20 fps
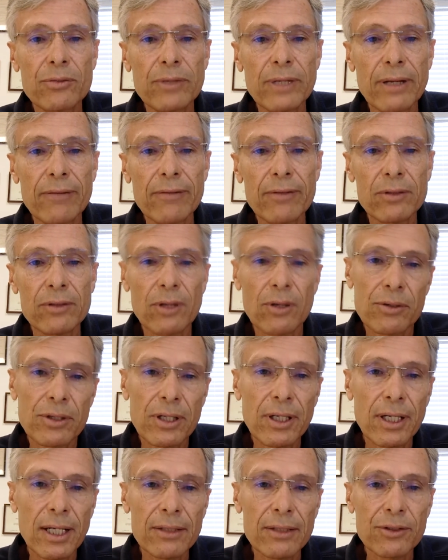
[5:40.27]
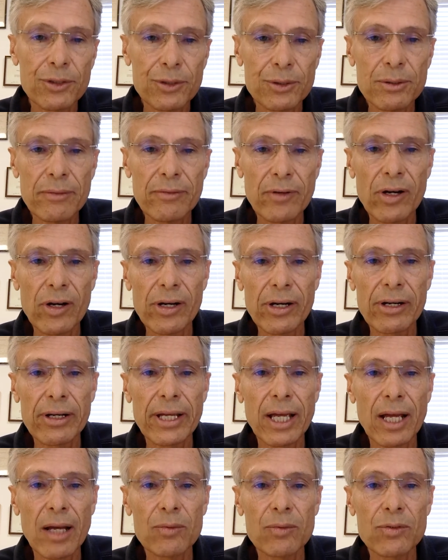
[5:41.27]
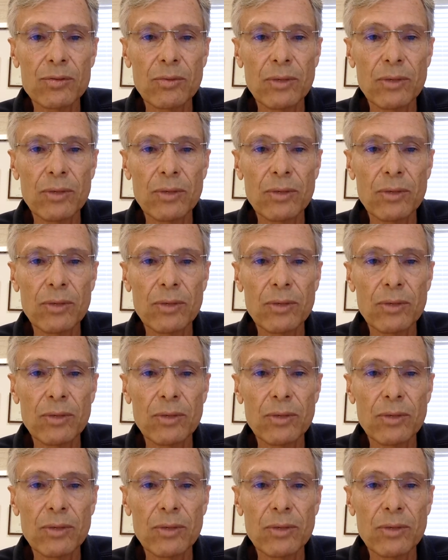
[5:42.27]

have a LOTA on two of our AirCams,